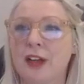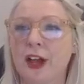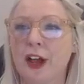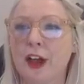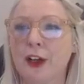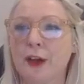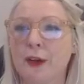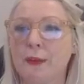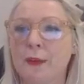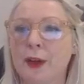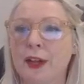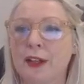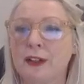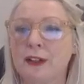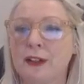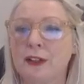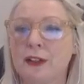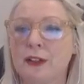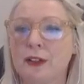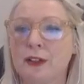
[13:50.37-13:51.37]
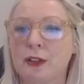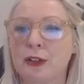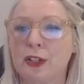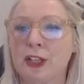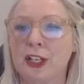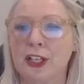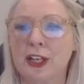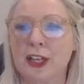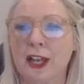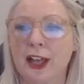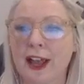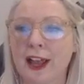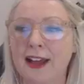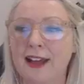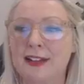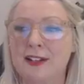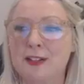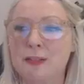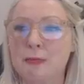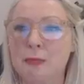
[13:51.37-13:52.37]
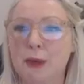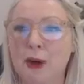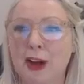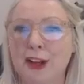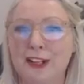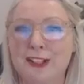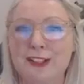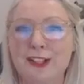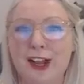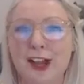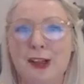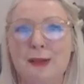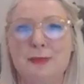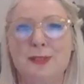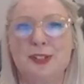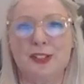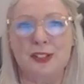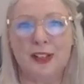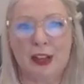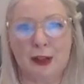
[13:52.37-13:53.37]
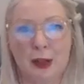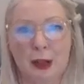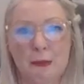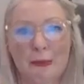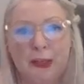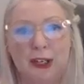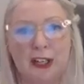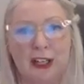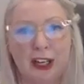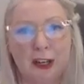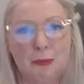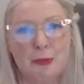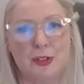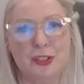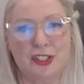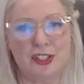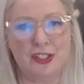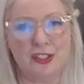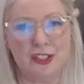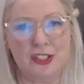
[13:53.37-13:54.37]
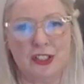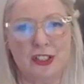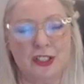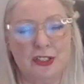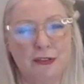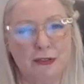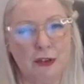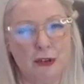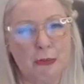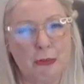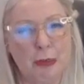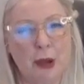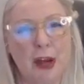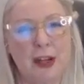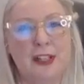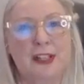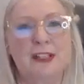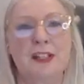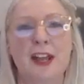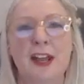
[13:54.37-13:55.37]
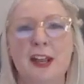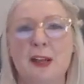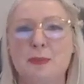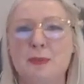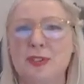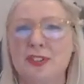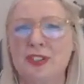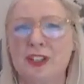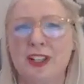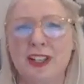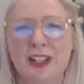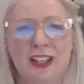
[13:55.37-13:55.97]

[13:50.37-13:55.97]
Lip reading: and looking at body types and being able to see different body types,